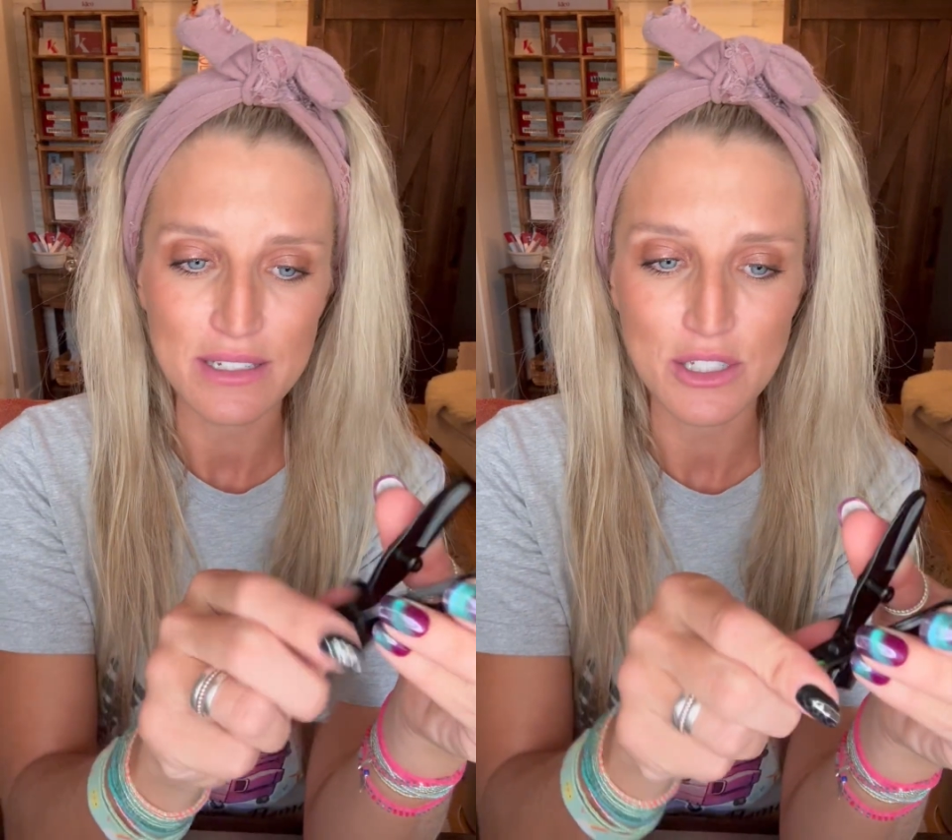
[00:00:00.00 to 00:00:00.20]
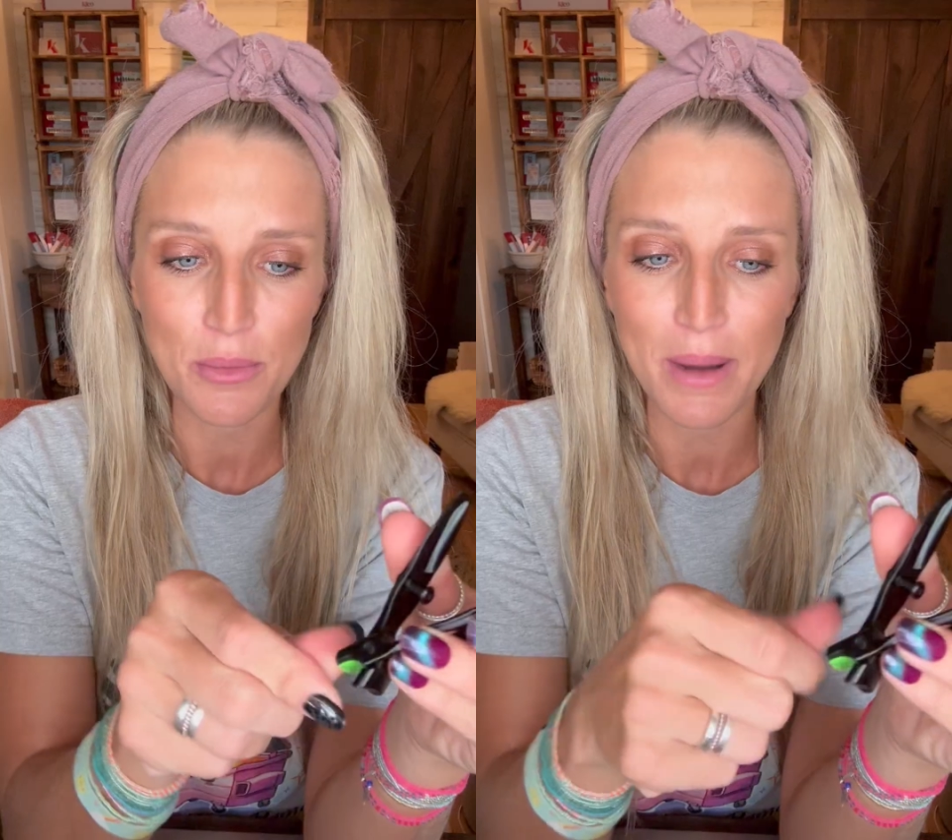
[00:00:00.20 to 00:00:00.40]

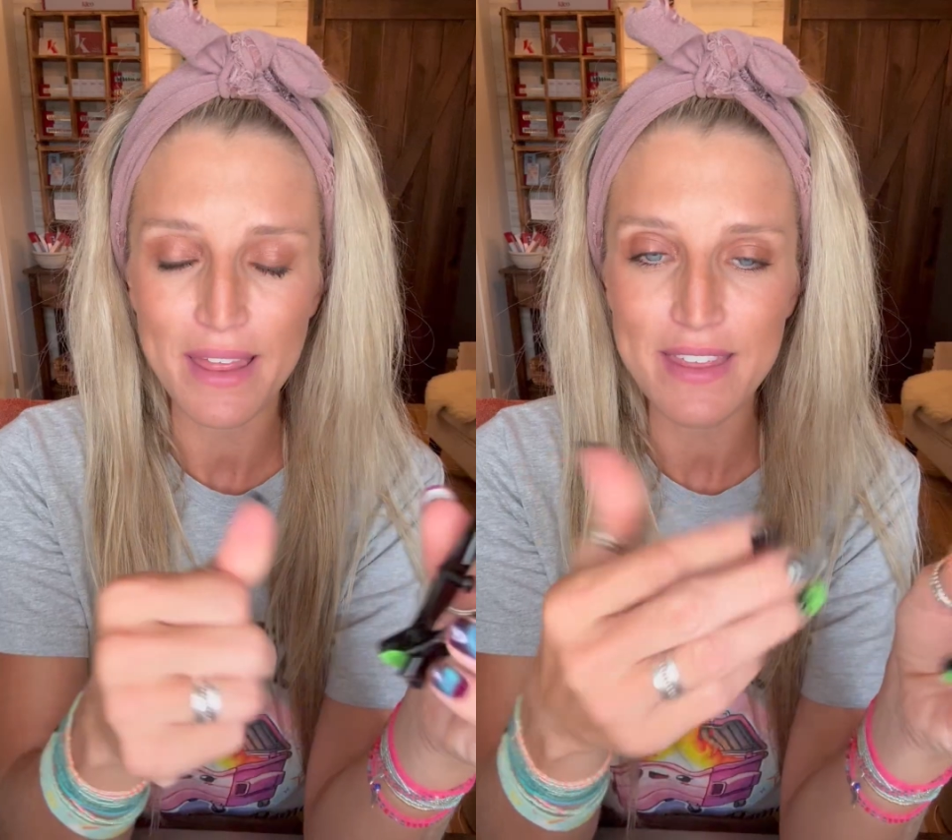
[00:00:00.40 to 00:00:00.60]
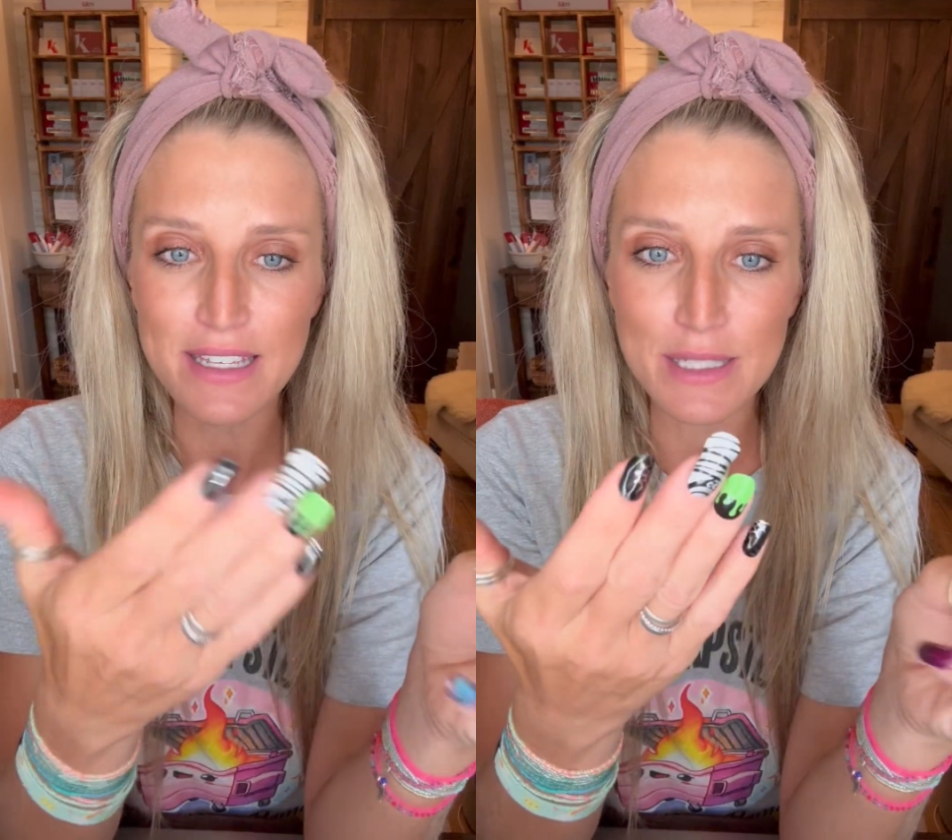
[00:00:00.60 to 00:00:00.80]
So by
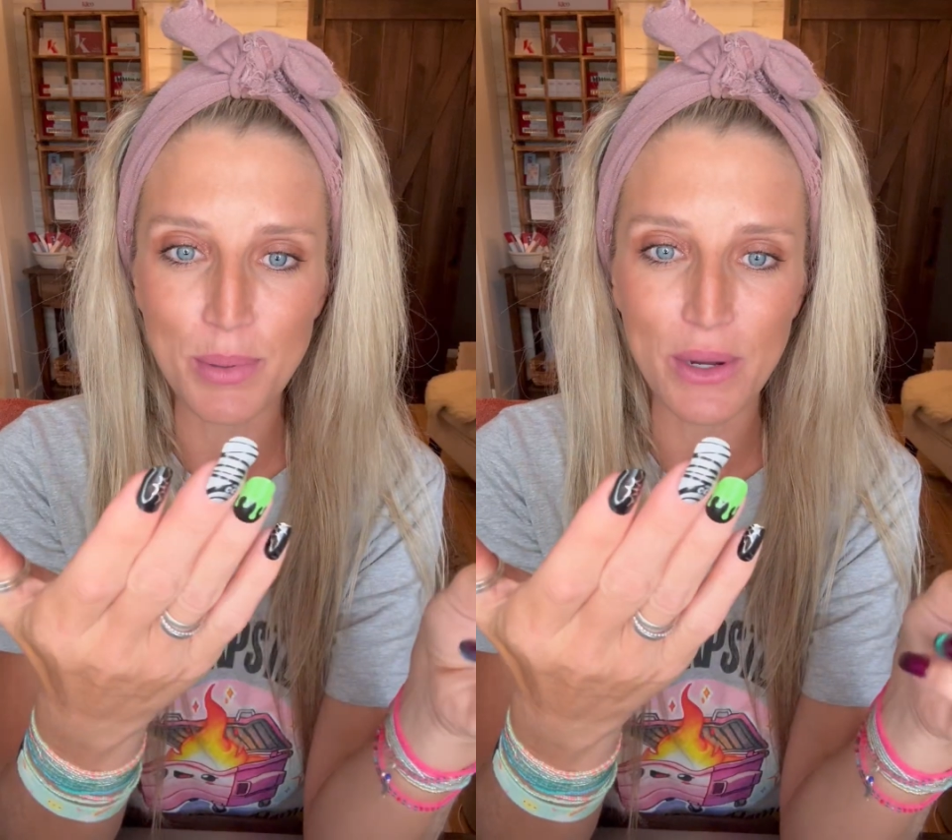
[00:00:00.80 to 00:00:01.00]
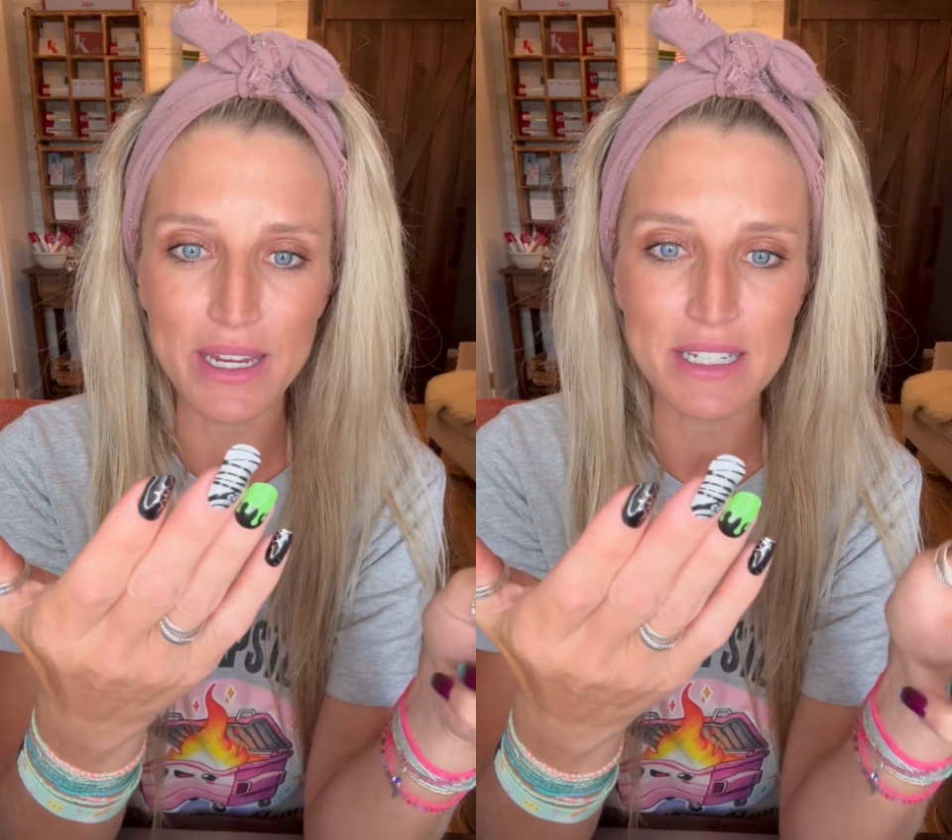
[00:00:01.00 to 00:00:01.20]
this
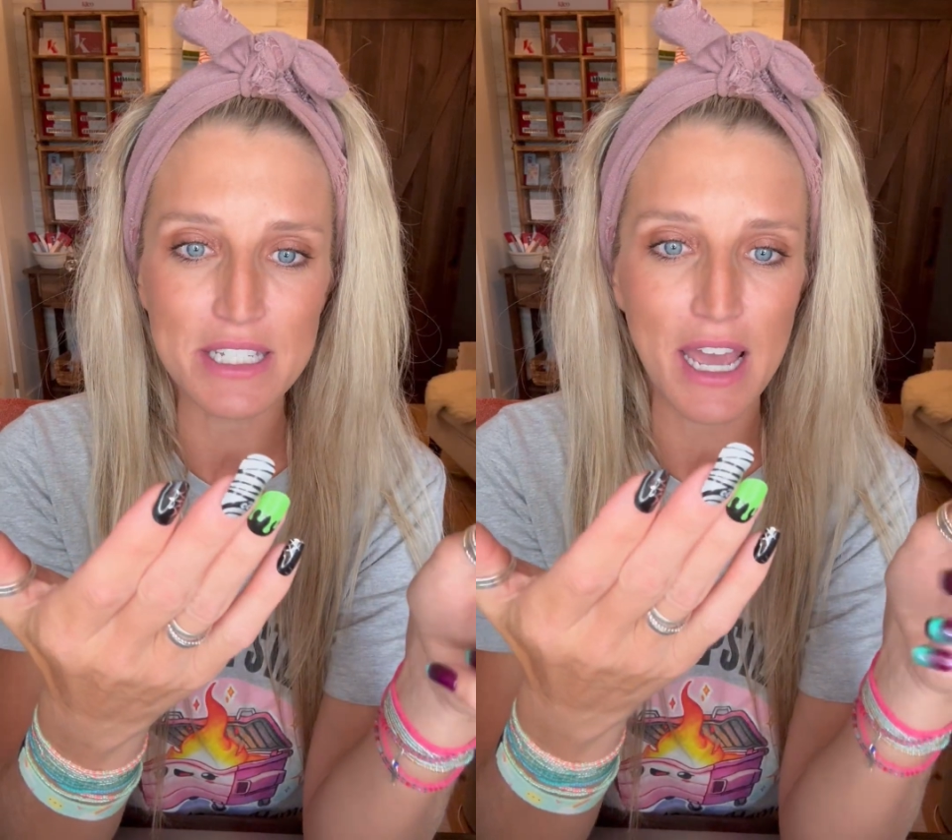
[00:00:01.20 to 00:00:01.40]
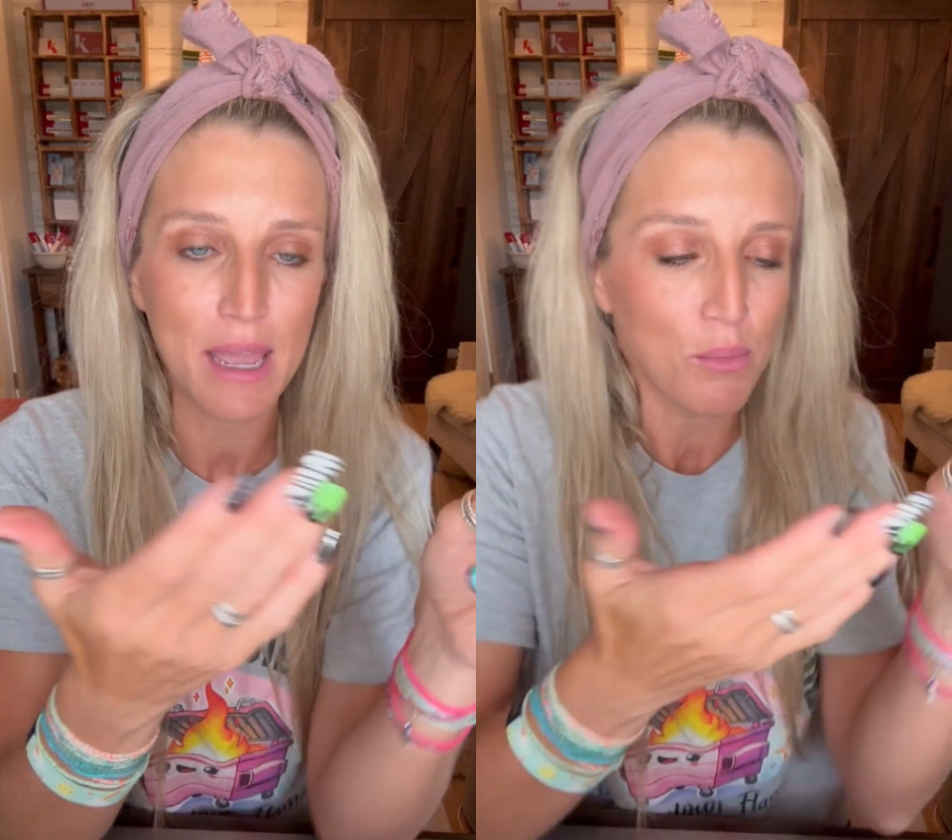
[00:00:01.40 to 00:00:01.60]
point in
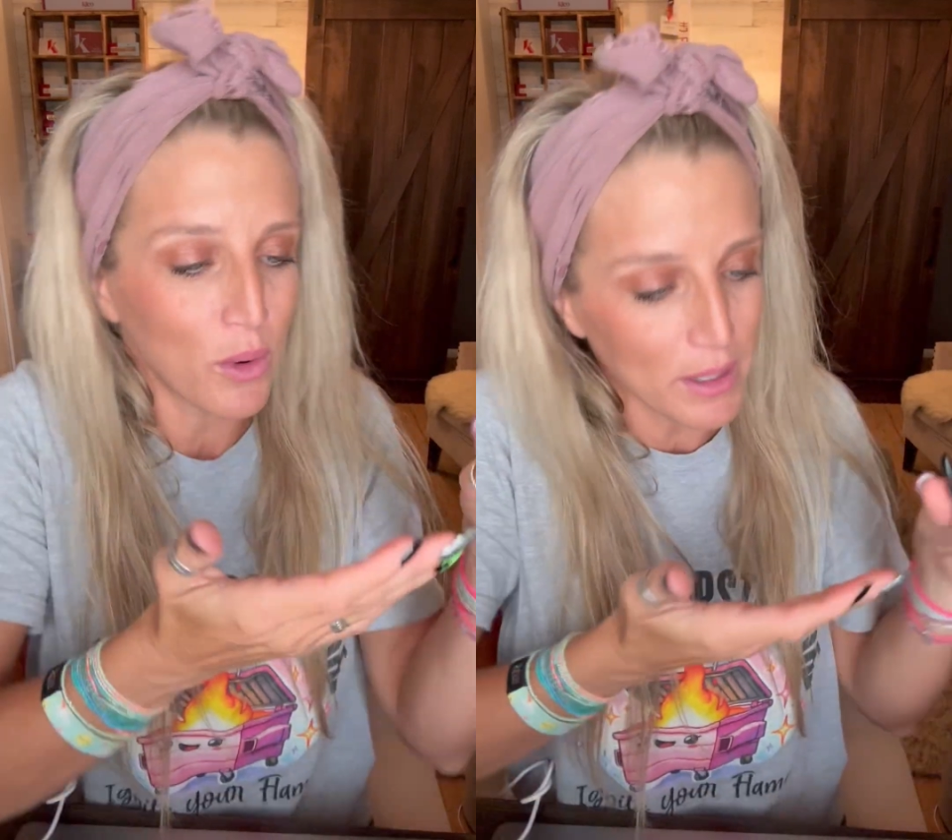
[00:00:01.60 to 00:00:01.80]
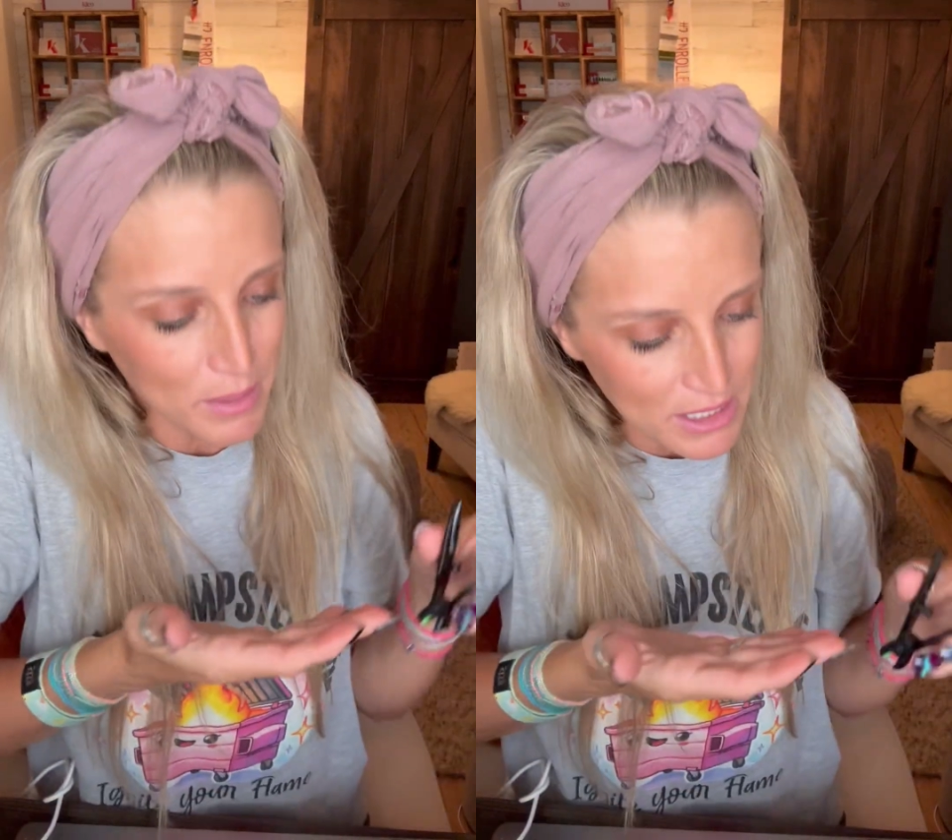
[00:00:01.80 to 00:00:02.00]
time, what
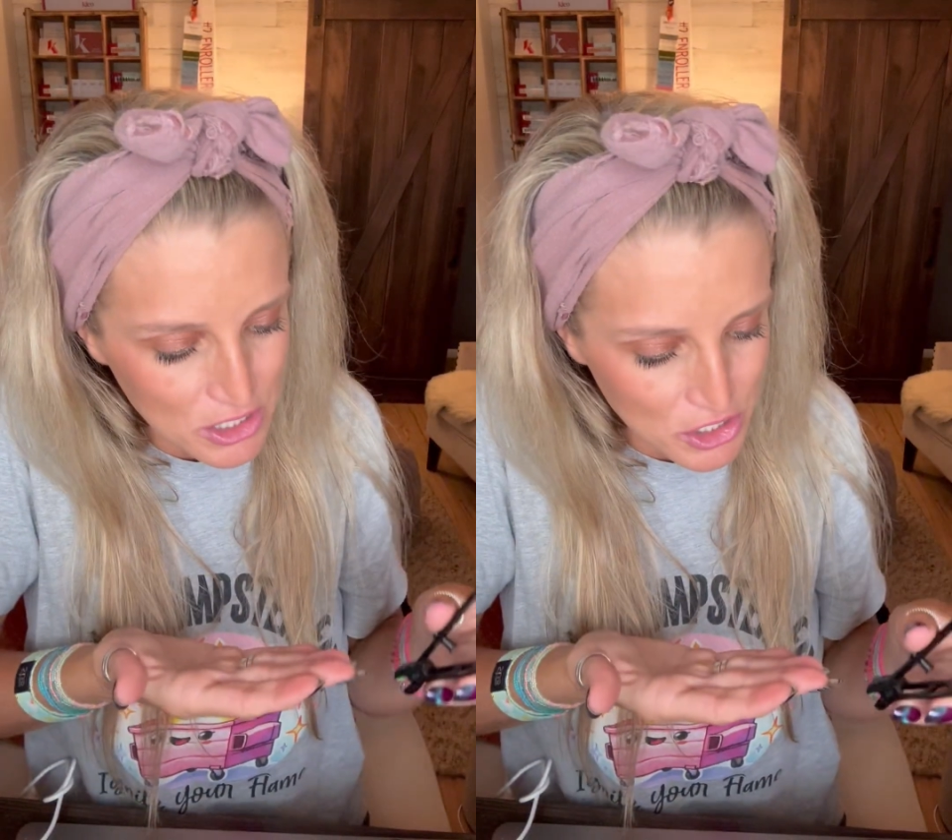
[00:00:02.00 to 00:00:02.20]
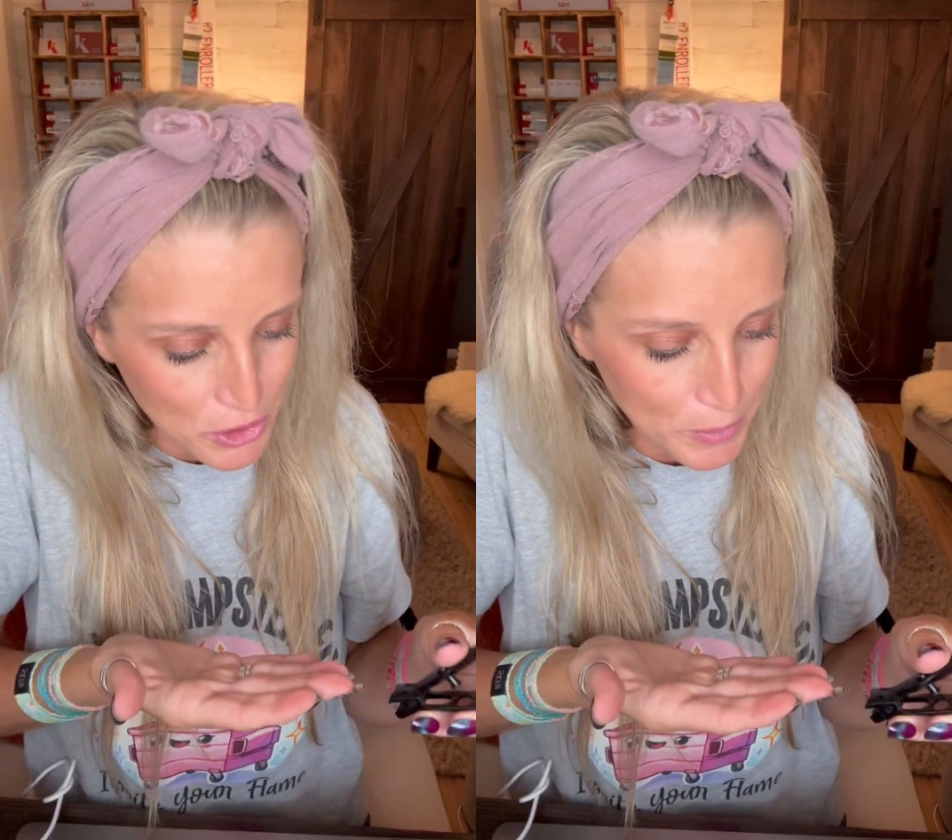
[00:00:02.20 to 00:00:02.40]
I'm gonna
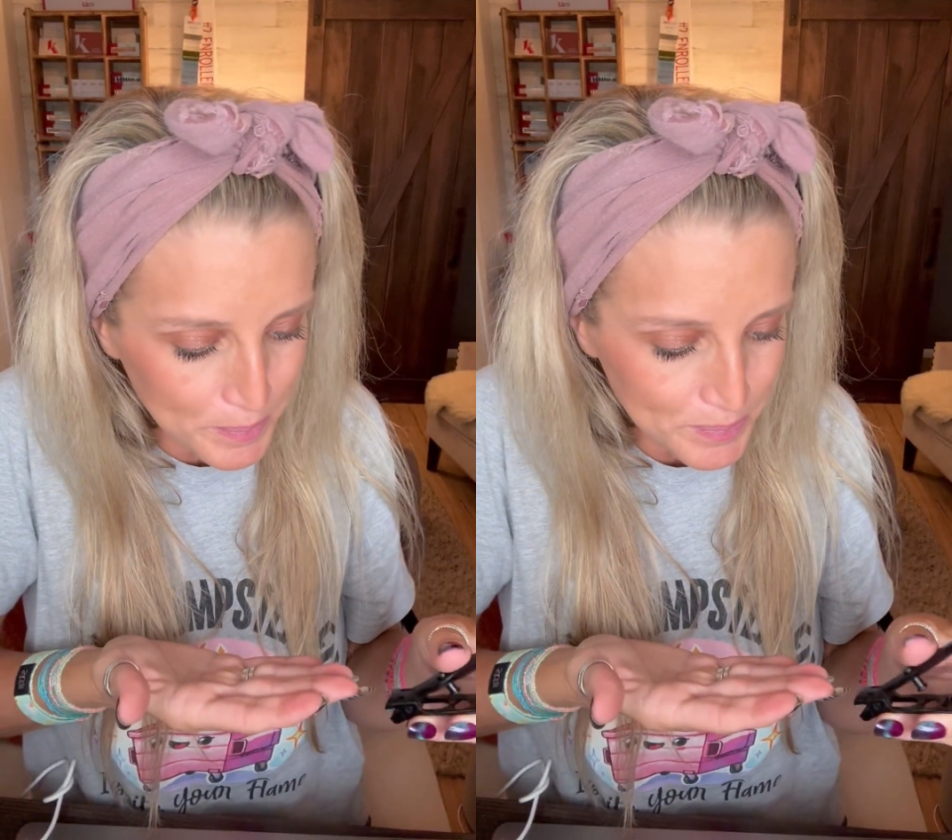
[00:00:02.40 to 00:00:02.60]
do